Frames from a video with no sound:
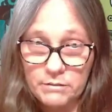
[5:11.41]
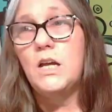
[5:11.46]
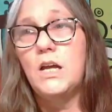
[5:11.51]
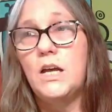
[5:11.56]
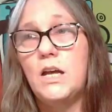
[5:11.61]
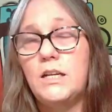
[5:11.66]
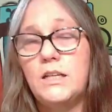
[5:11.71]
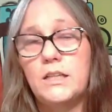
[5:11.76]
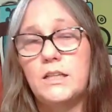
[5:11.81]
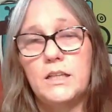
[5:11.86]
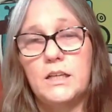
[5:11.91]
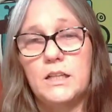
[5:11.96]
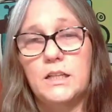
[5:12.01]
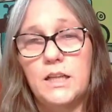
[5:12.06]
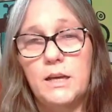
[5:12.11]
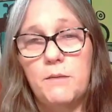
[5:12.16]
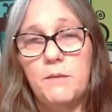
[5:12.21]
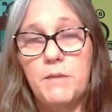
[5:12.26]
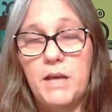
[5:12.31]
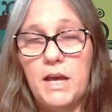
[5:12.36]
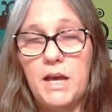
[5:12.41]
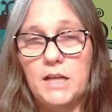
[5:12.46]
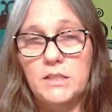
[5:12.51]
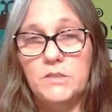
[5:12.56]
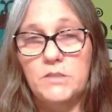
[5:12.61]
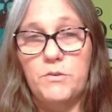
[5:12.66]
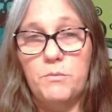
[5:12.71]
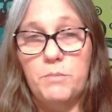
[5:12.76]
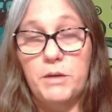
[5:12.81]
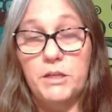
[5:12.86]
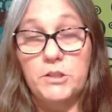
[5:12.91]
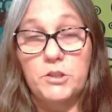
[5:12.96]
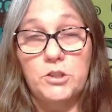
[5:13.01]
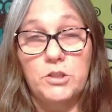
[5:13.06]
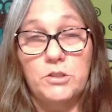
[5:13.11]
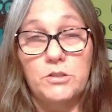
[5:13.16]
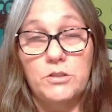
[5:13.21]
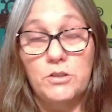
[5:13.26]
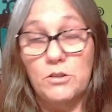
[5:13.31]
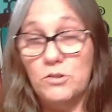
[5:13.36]
And in the claim, they asked for
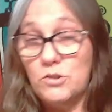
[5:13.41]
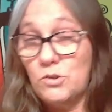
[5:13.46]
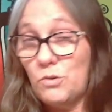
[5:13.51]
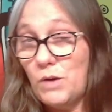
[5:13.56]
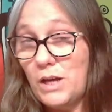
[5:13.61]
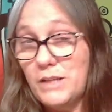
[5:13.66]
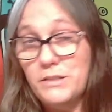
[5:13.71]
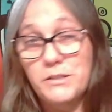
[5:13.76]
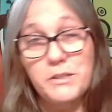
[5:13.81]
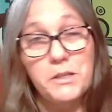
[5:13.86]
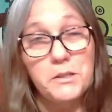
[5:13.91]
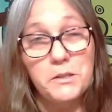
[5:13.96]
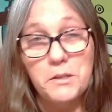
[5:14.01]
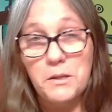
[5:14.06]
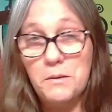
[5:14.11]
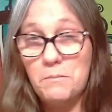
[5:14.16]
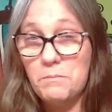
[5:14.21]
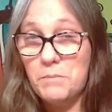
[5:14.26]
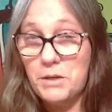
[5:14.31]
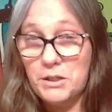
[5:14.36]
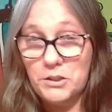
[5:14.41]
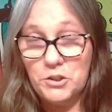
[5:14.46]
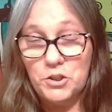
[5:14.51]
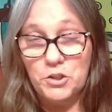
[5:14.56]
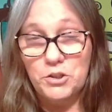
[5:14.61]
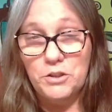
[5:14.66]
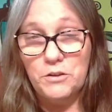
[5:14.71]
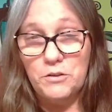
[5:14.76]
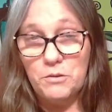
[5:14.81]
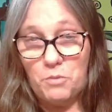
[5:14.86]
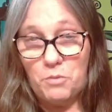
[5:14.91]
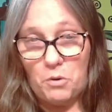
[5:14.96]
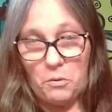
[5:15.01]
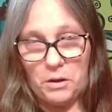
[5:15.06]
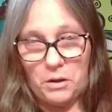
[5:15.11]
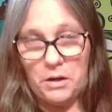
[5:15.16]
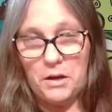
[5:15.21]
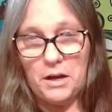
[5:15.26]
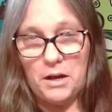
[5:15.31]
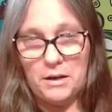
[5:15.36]
pictures. So I sent them pictures of the
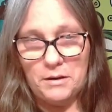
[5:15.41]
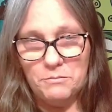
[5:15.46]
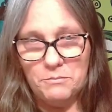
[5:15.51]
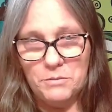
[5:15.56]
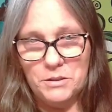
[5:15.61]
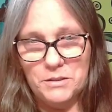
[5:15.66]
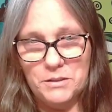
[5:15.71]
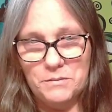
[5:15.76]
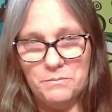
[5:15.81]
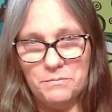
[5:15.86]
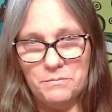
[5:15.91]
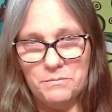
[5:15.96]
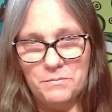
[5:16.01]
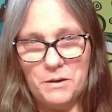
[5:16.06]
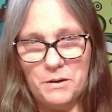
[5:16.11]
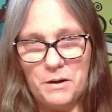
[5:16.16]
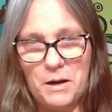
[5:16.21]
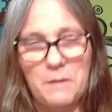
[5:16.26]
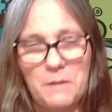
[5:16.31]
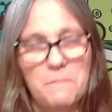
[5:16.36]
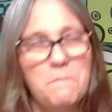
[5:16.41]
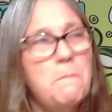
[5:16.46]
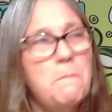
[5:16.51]
broken items, all right?